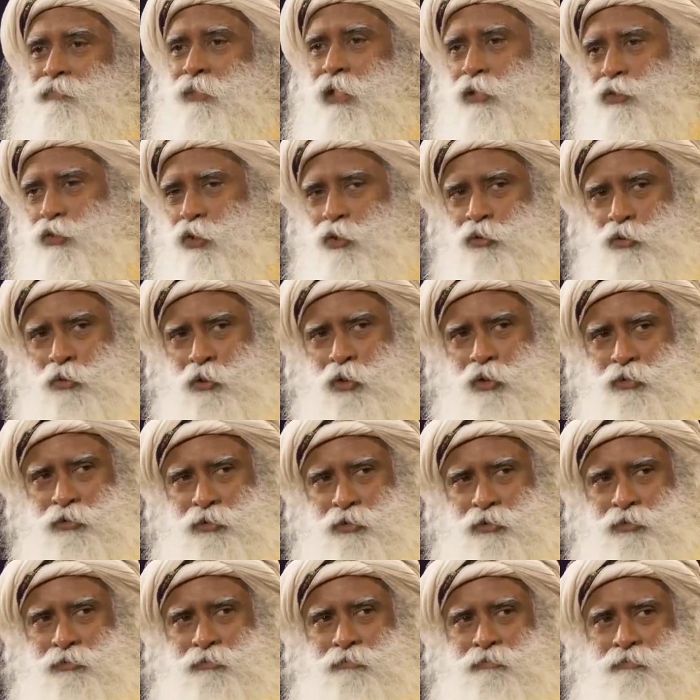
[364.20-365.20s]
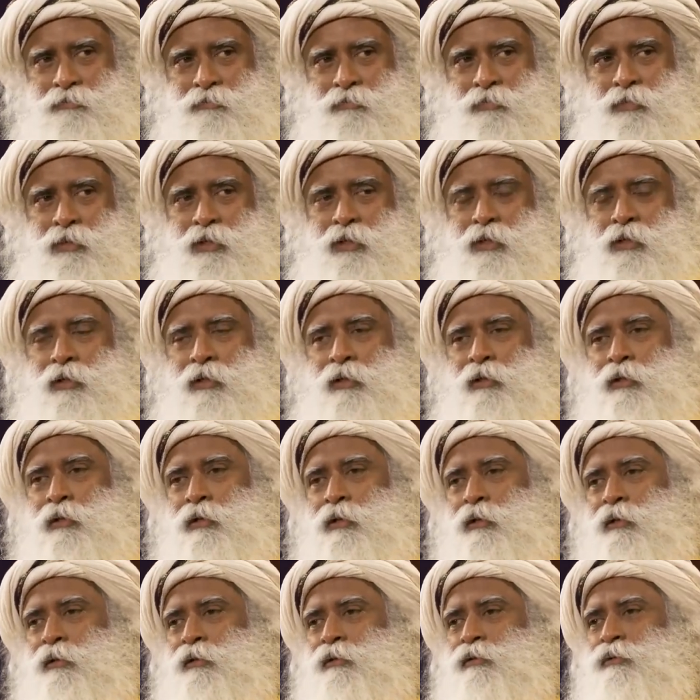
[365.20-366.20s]
That's all you got.
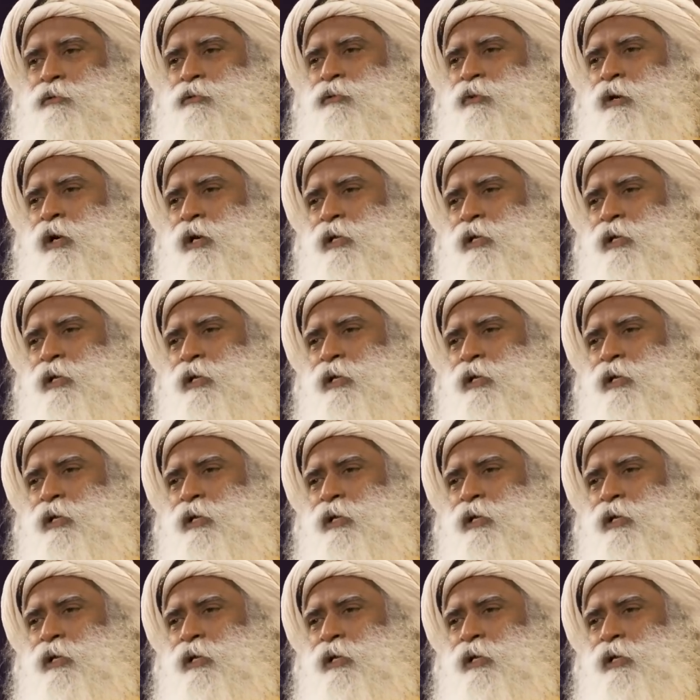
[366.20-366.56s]
So